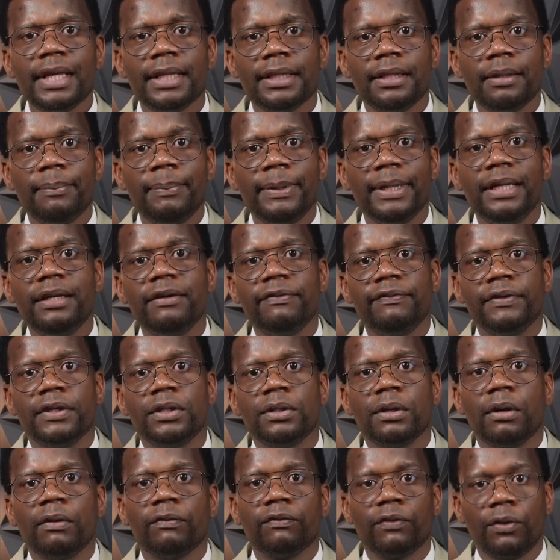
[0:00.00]
the
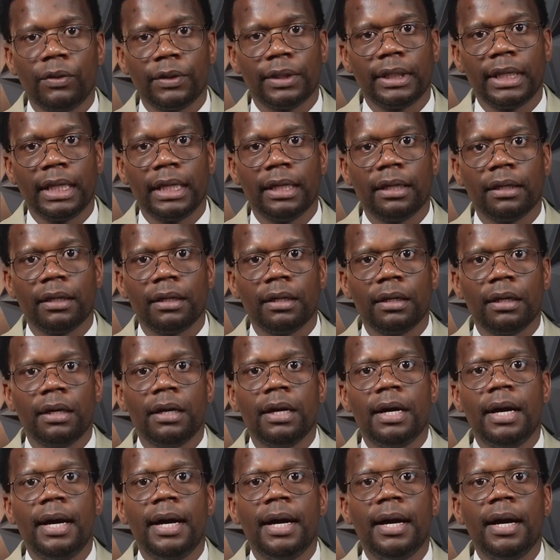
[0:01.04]
benefit of, okay,
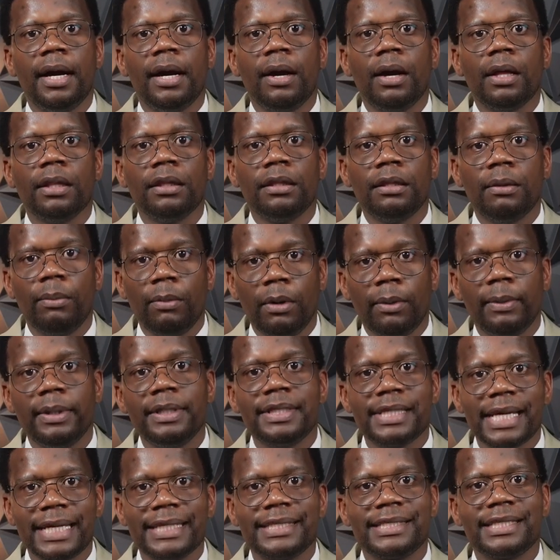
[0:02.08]
the
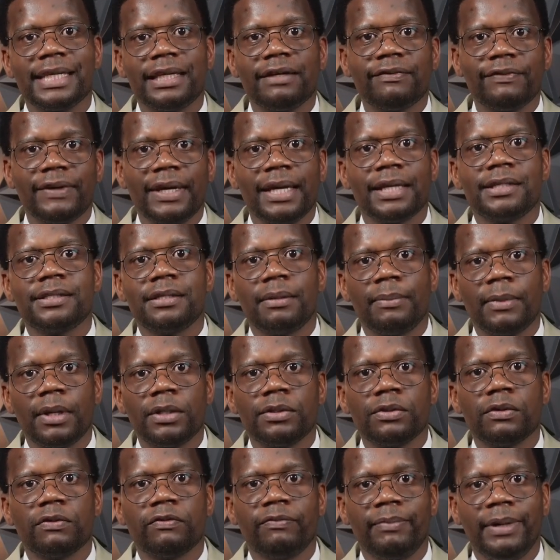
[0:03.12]
moment I save X
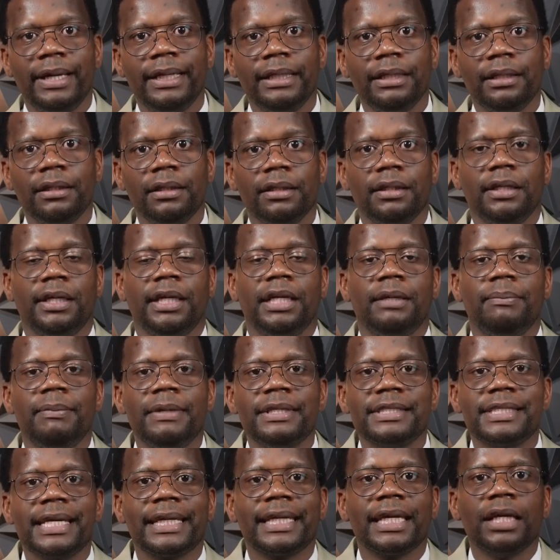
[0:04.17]
amount of money, it
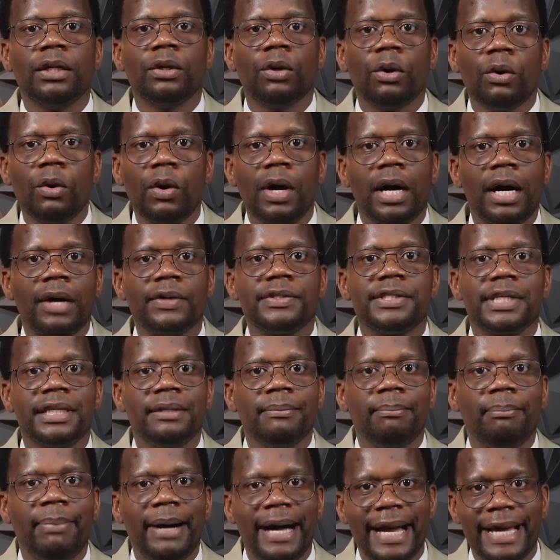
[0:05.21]
means I can go out
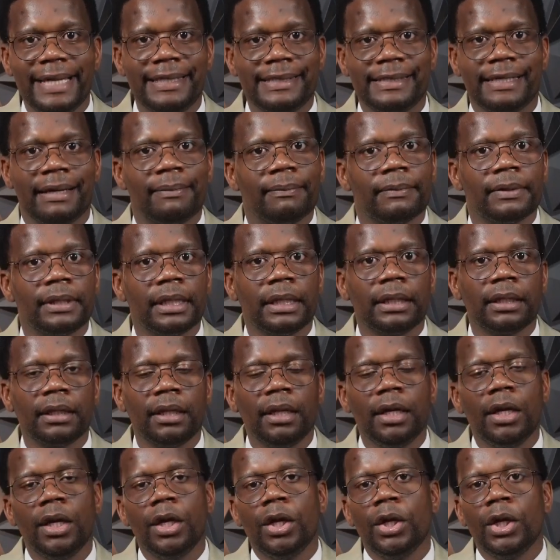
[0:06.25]
and buy something.
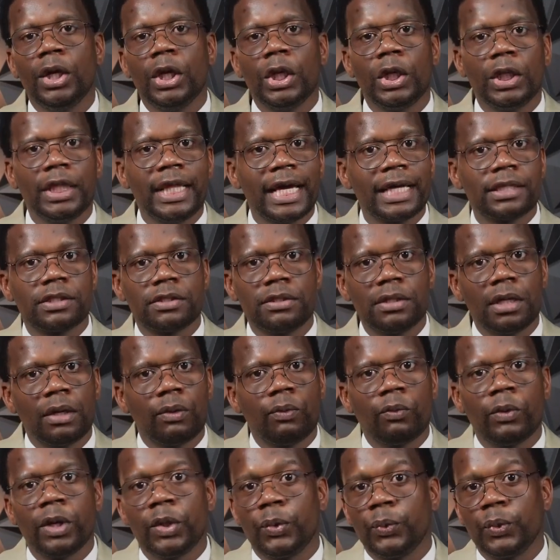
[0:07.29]
That's
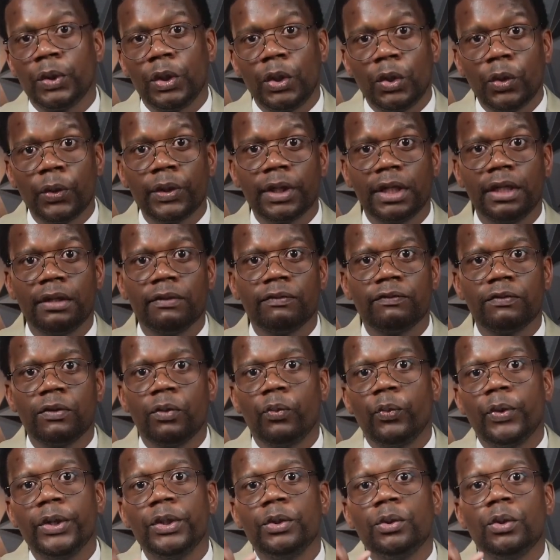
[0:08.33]
not what we're looking
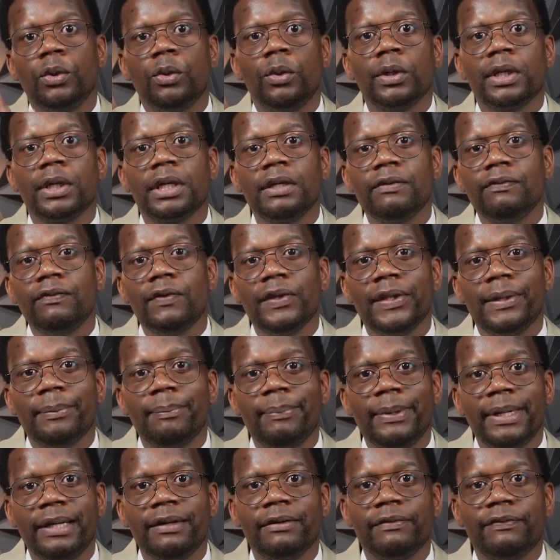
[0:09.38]
for. When you're looking for the
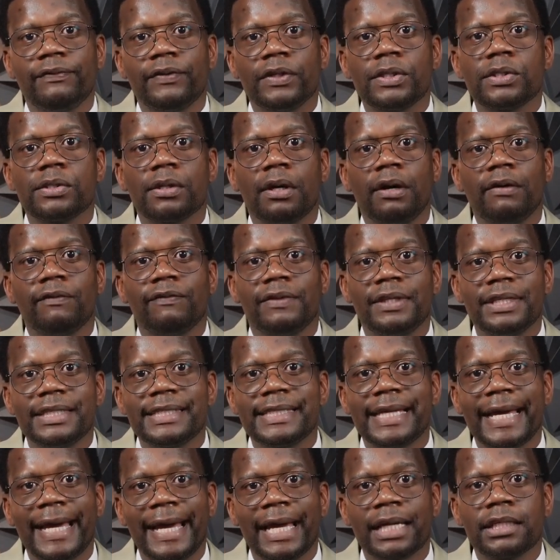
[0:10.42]
benefits of
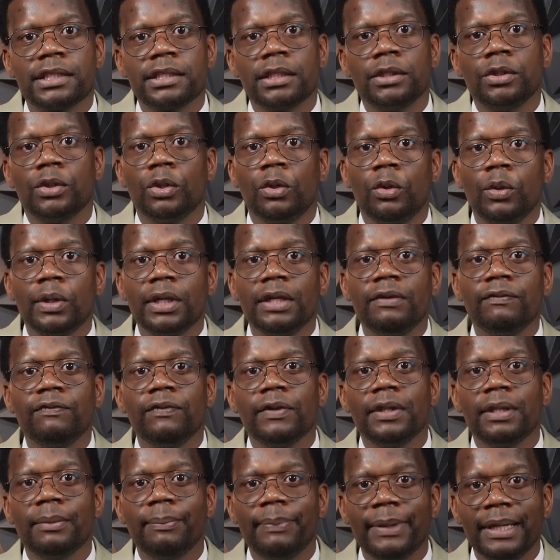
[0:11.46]
this action, you're looking
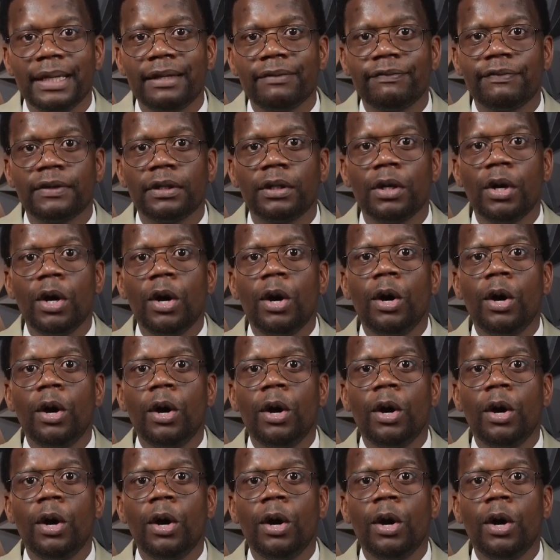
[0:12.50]
for the benefit